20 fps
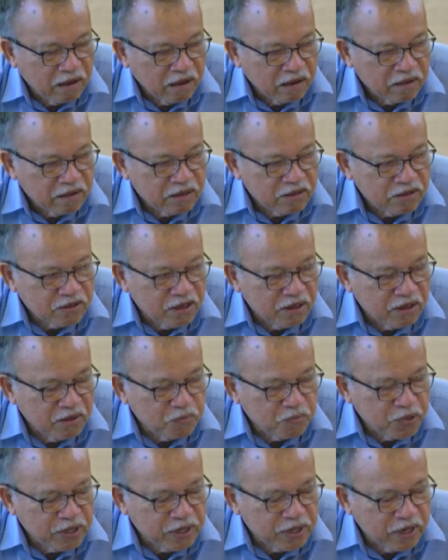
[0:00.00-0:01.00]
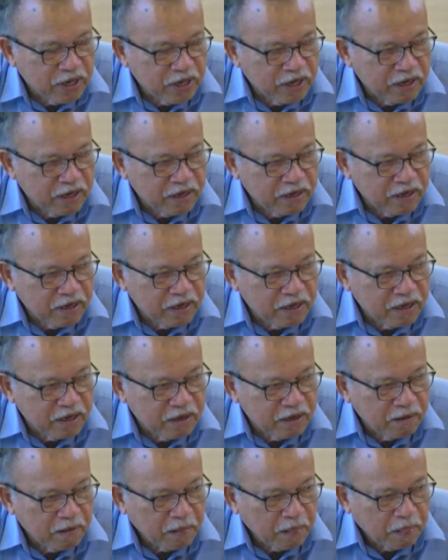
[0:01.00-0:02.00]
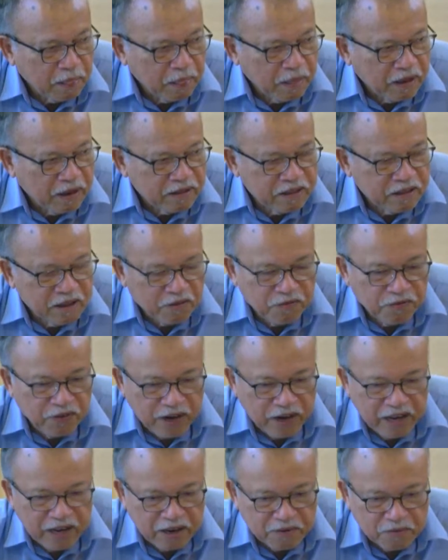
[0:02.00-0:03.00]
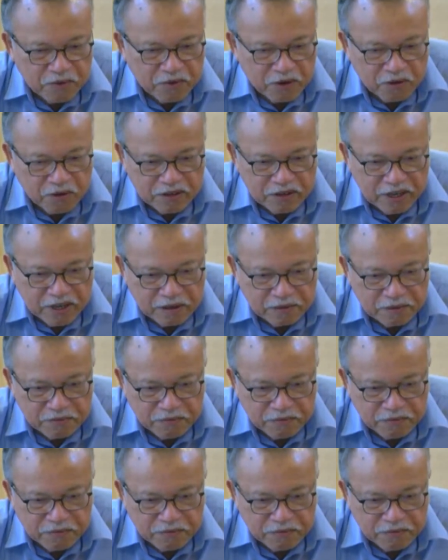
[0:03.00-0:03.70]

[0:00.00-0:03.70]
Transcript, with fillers: the stamping and the, the flat all that.